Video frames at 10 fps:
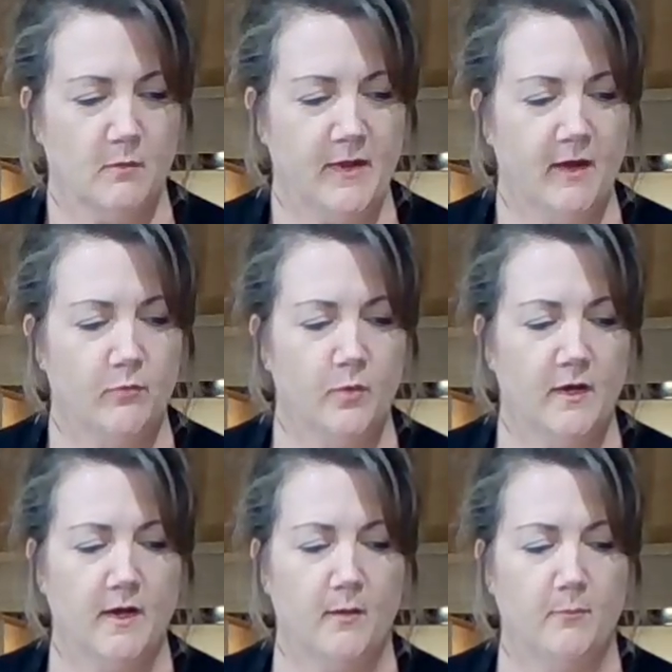We have
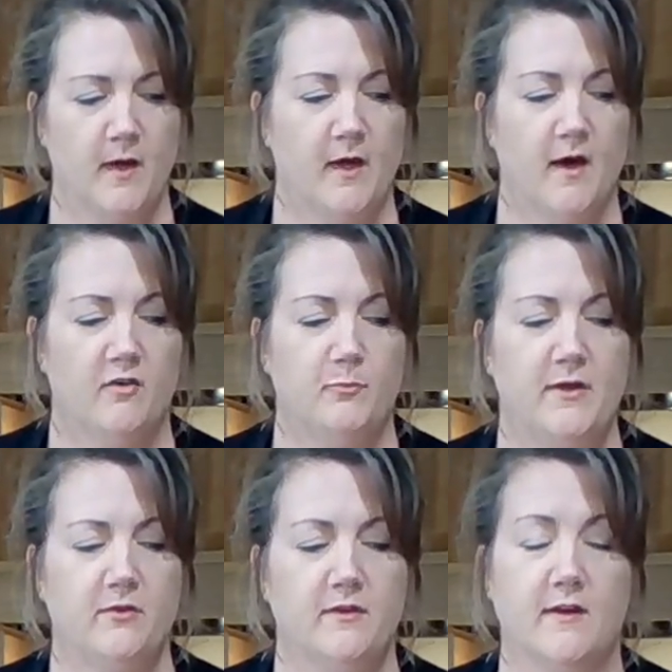1 cup of
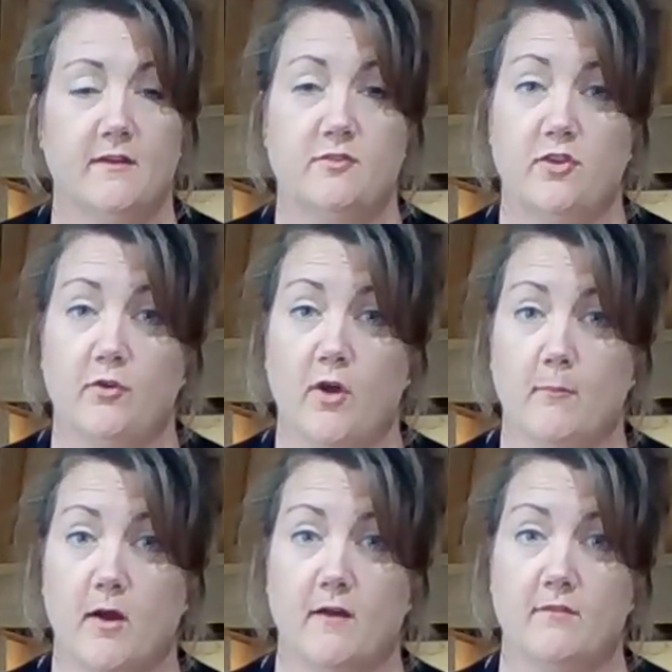peeled and diced
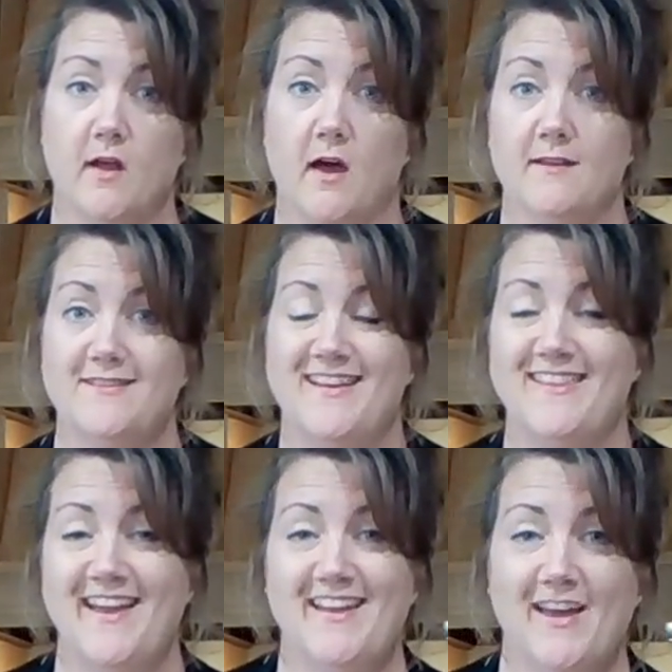cucumber. I've not
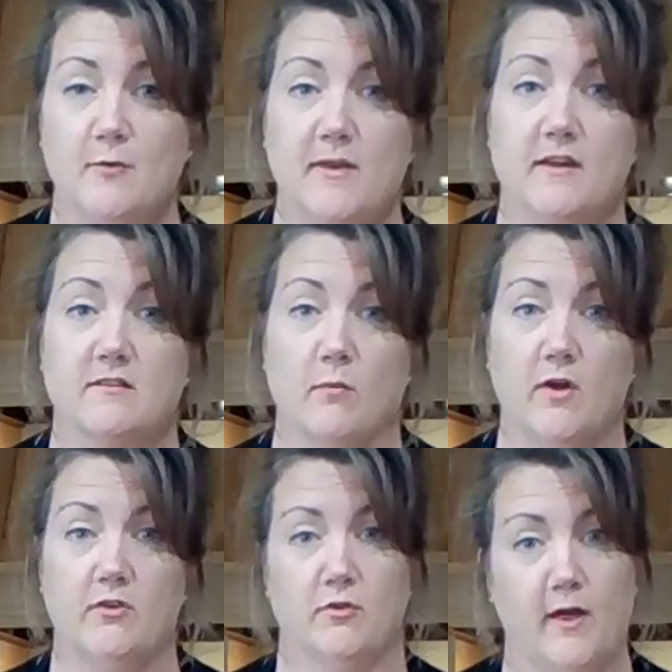done that yet because I
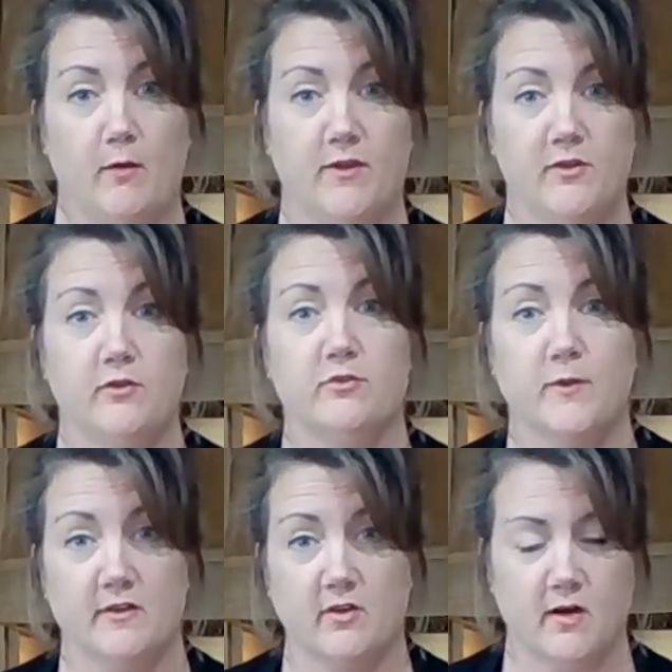wanted to do that with you so
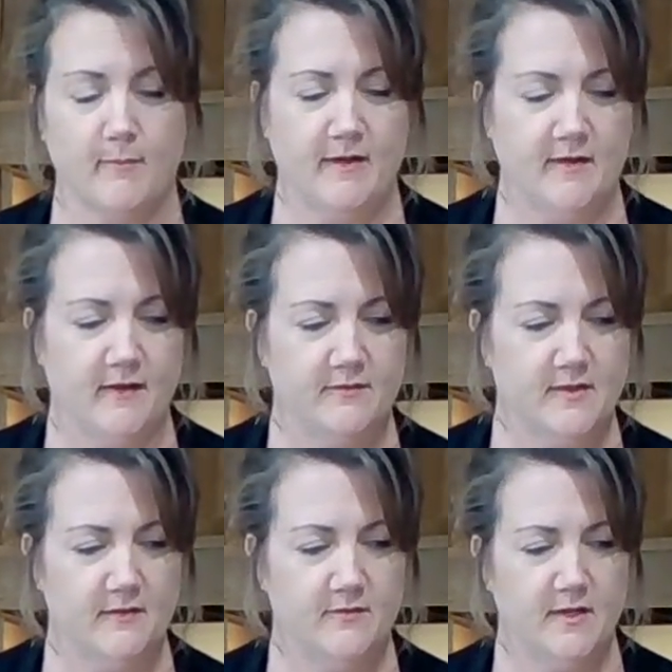we could talk about knife
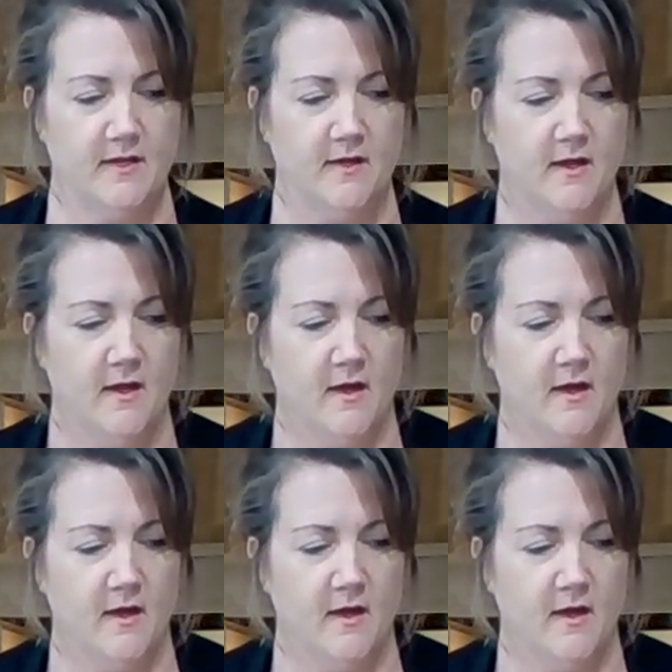safety.